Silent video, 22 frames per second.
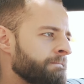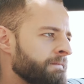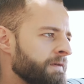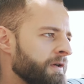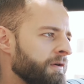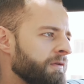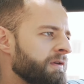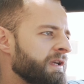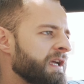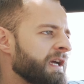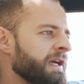
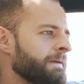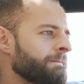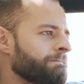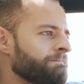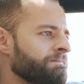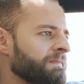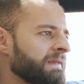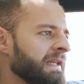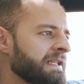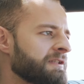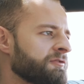Okay,
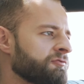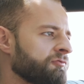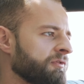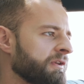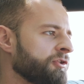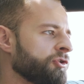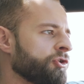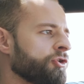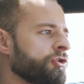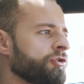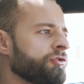let's
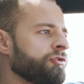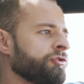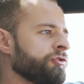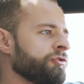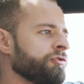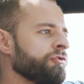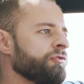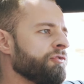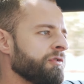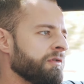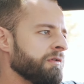return
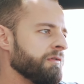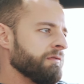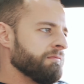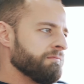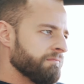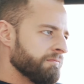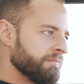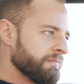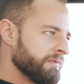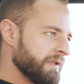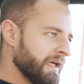to
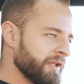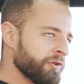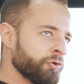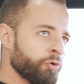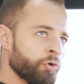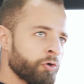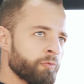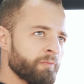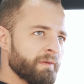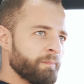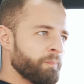a
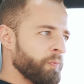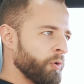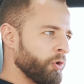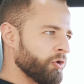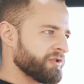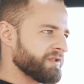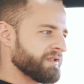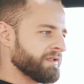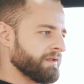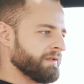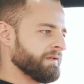normal
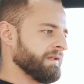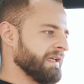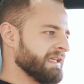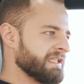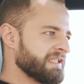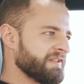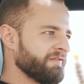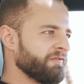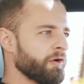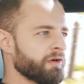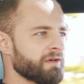person,
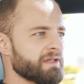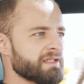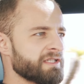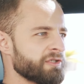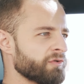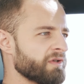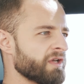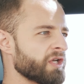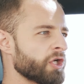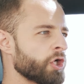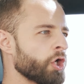as far as you
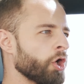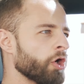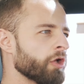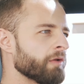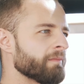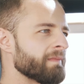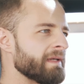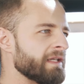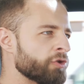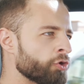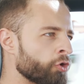can call
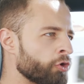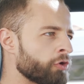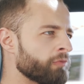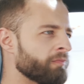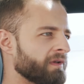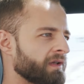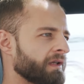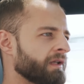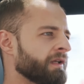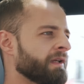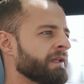me
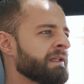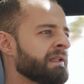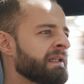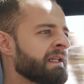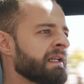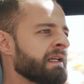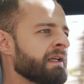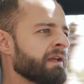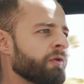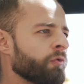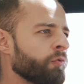normal.
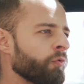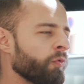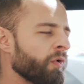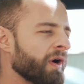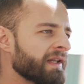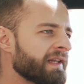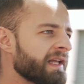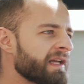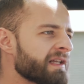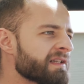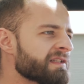
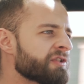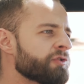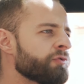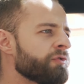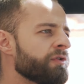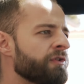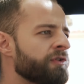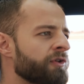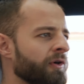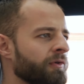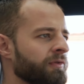What else do
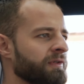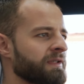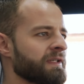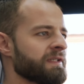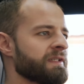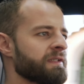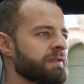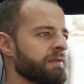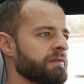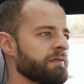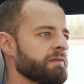you
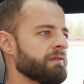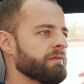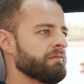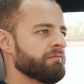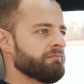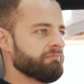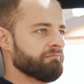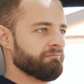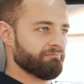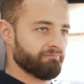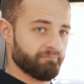notice?
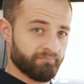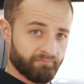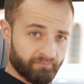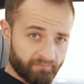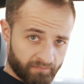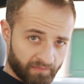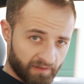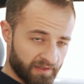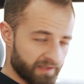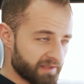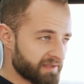
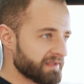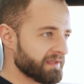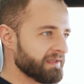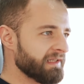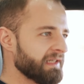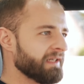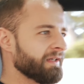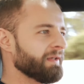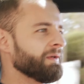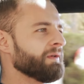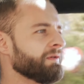Listen
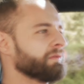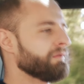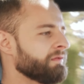now.